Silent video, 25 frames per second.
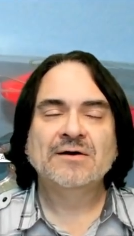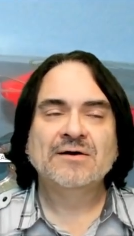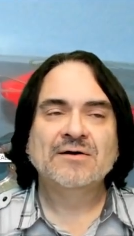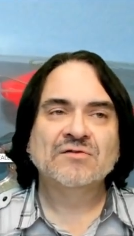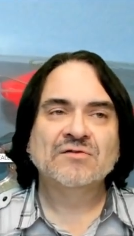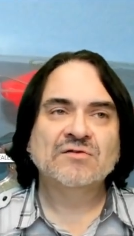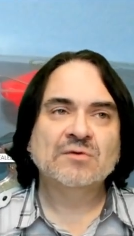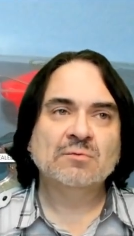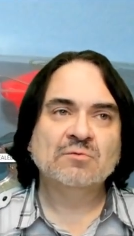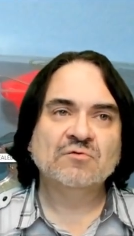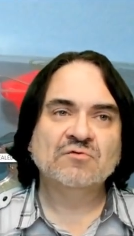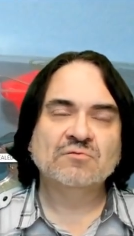
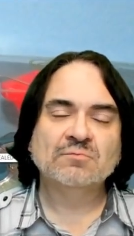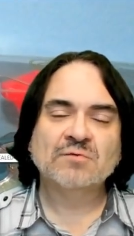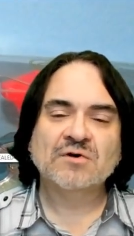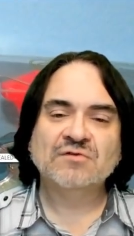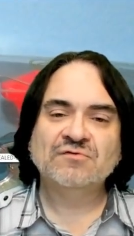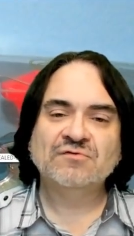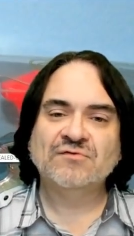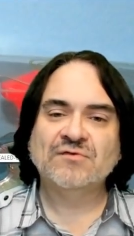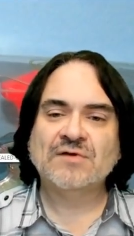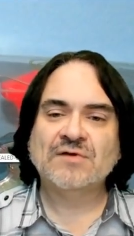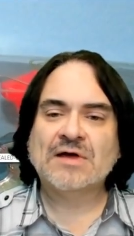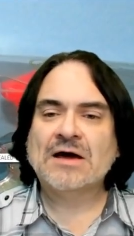Some of them are
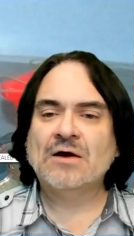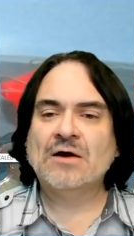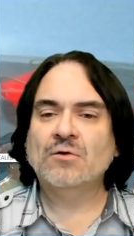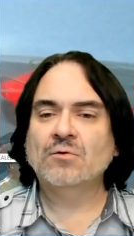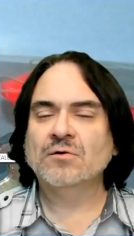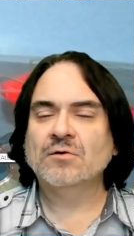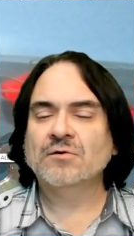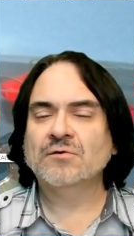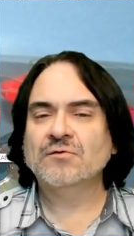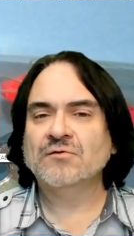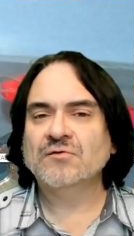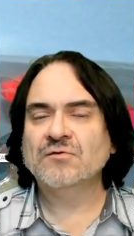
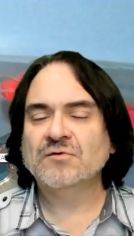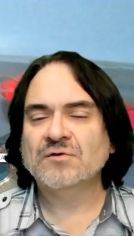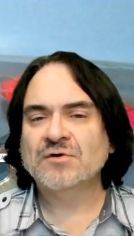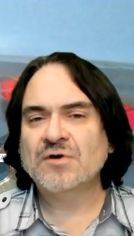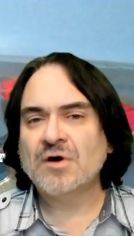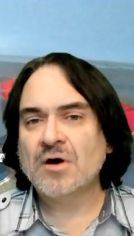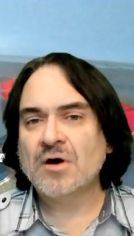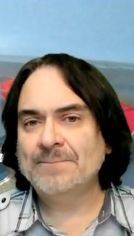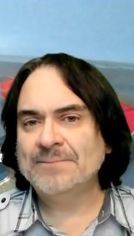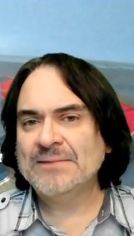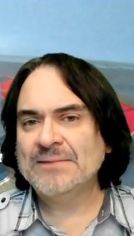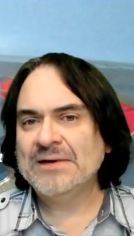flowers and
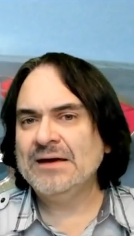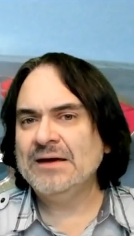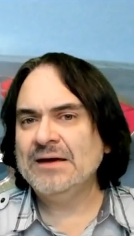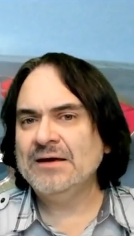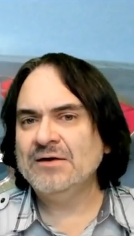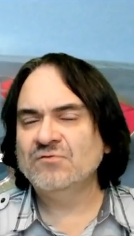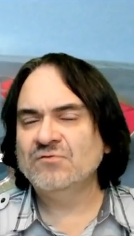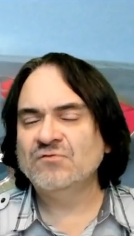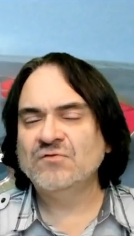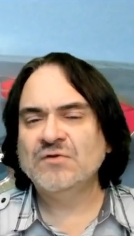cupcake